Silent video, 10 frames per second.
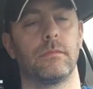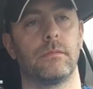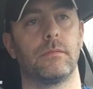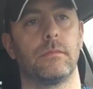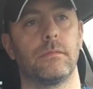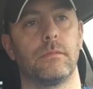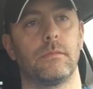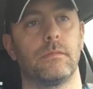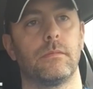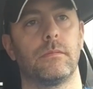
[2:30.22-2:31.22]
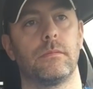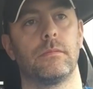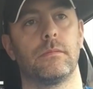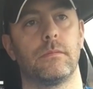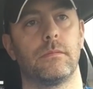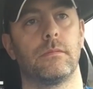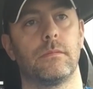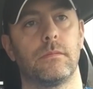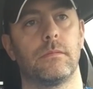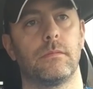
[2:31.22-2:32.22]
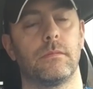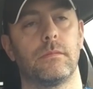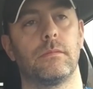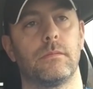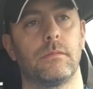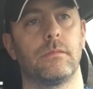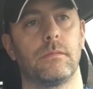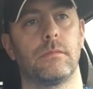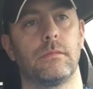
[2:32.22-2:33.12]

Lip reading: [no speech]